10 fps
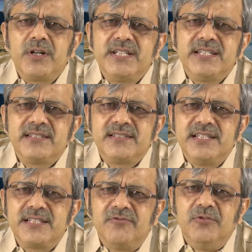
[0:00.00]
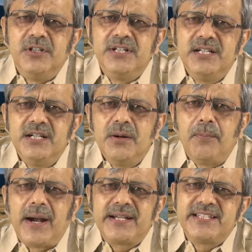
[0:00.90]
does this word
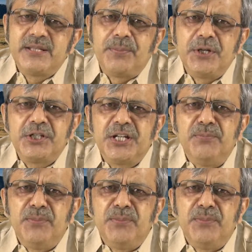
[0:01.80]
participation